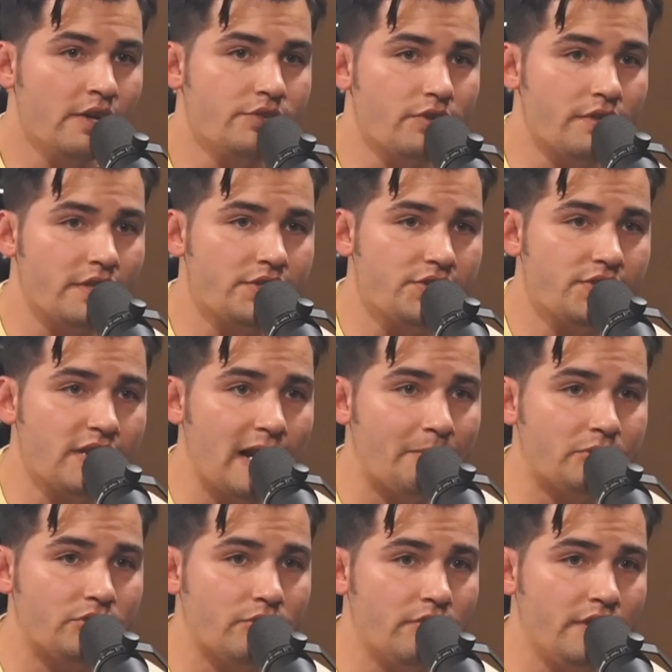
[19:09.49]
So this is an
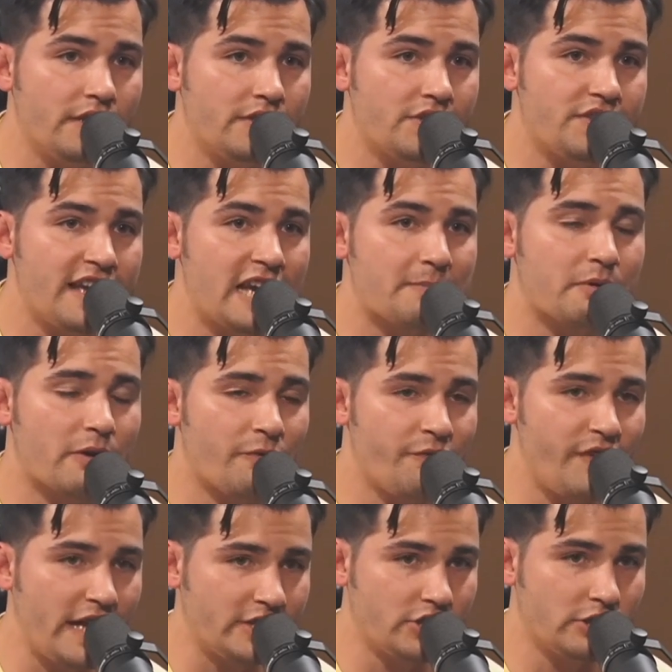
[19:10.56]
opportunity to take a
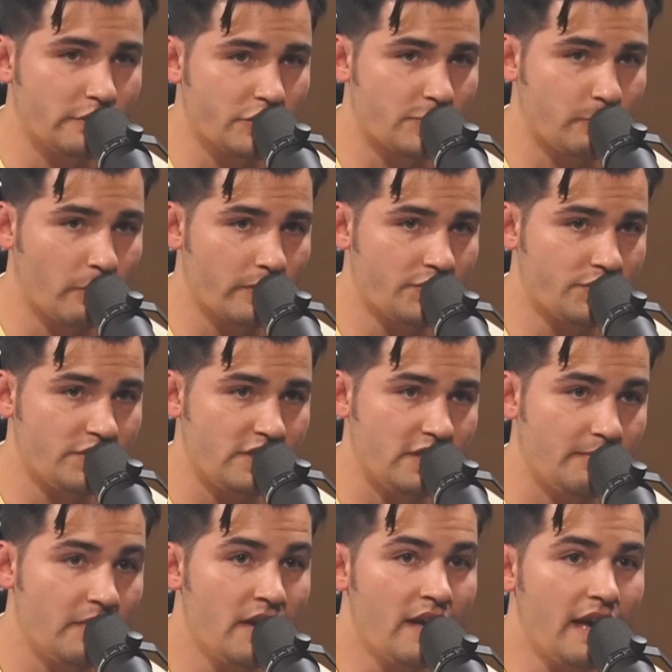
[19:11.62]
professional sports
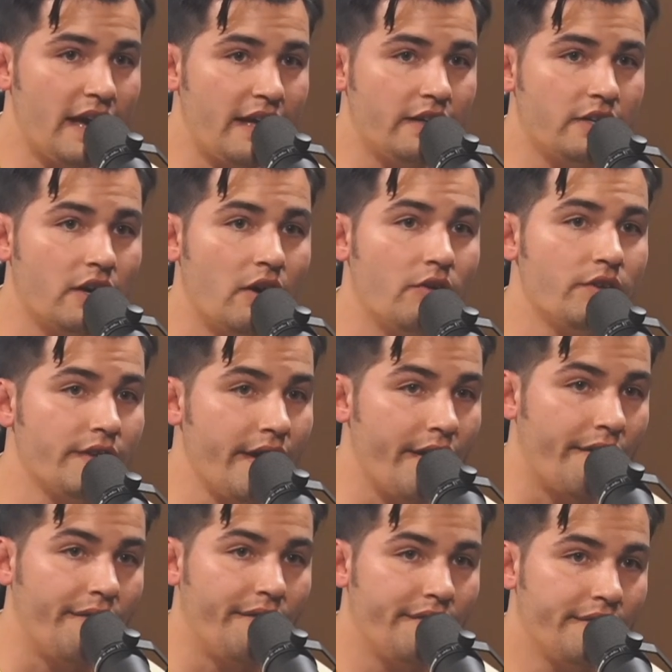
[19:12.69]
team and go,
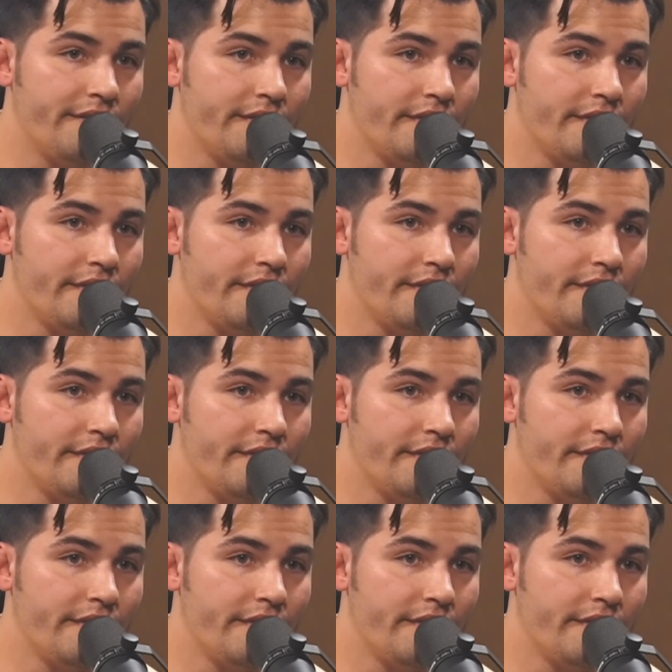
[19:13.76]
yo,